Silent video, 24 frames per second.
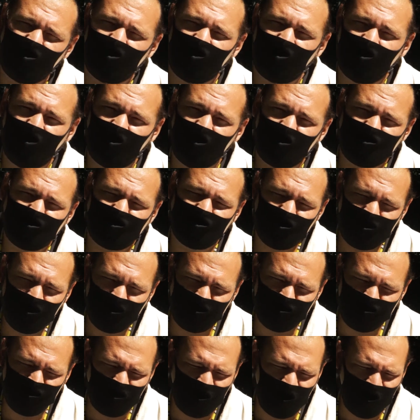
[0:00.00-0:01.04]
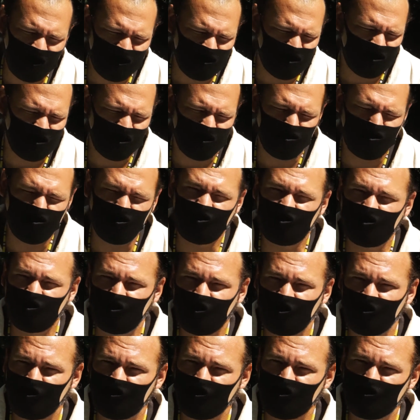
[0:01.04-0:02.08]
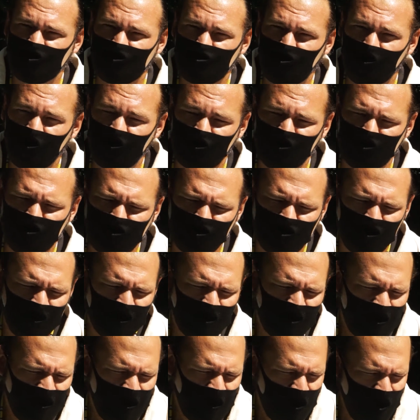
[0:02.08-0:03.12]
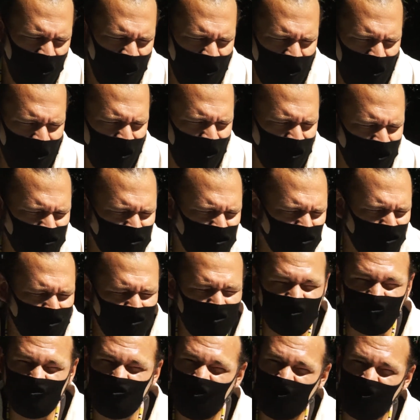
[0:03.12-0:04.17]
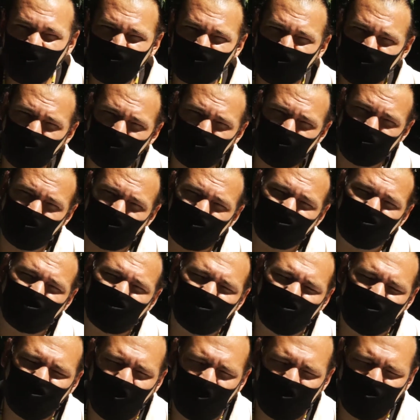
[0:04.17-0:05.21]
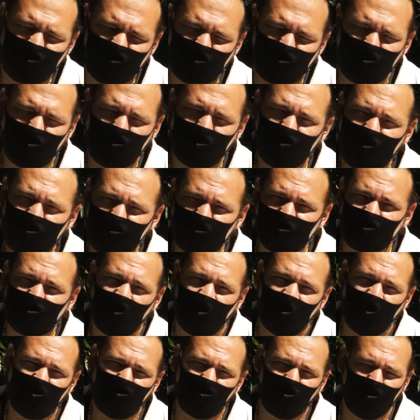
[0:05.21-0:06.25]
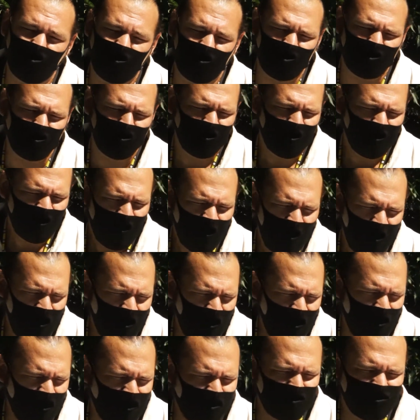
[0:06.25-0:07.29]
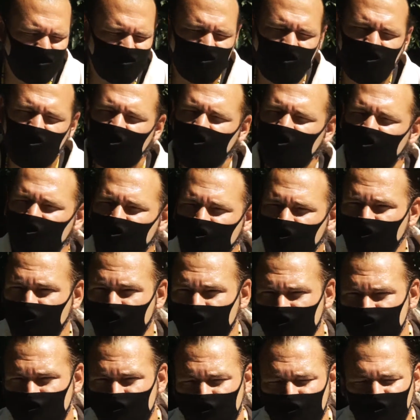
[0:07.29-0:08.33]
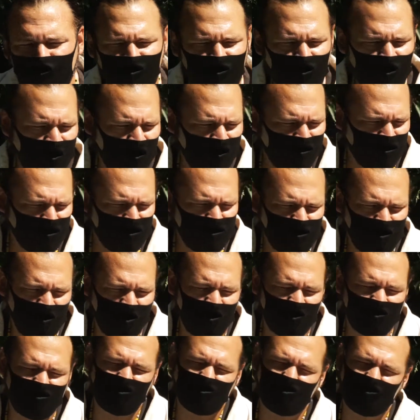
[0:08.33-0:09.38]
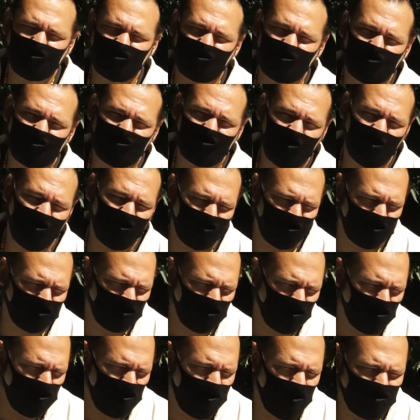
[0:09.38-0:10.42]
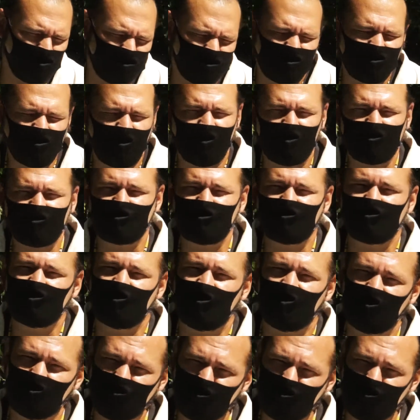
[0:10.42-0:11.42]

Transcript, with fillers: and appreciate this space. Uh, and so there's many versions of that story of Sky Woman. Uh, and so I encourage you, if you have the chance to sit down and go out and talk to the elders and talk to the community